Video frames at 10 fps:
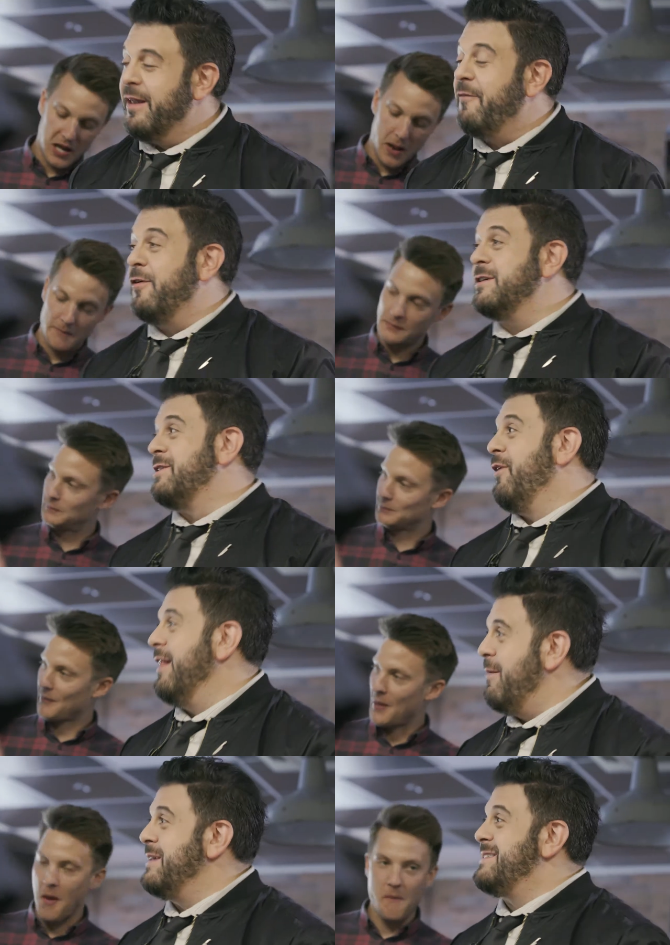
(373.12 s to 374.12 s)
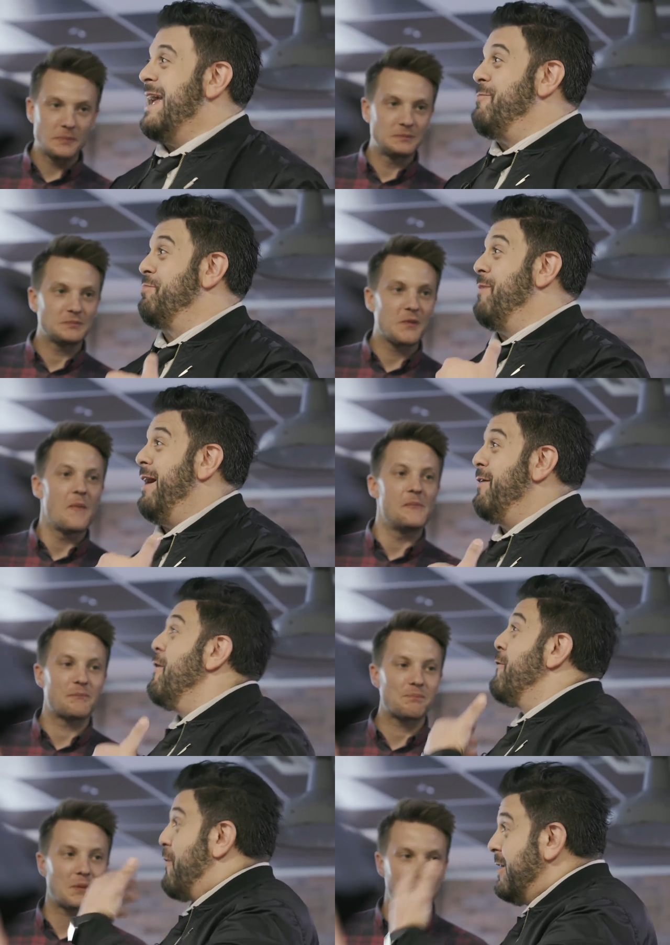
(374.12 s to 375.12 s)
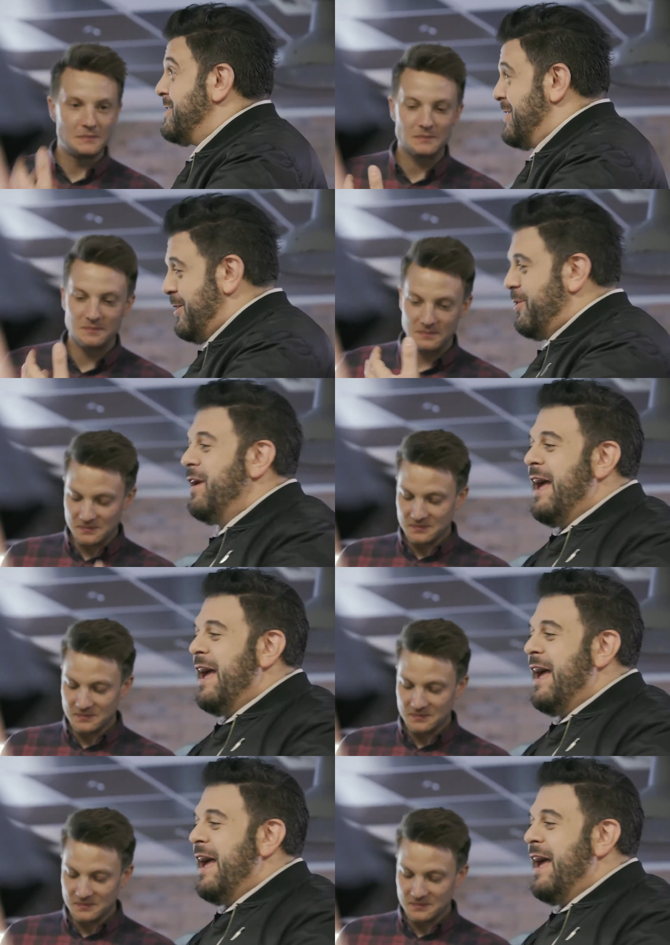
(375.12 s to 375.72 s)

Speaker 1: Well, first of all, let me stand with my front to you.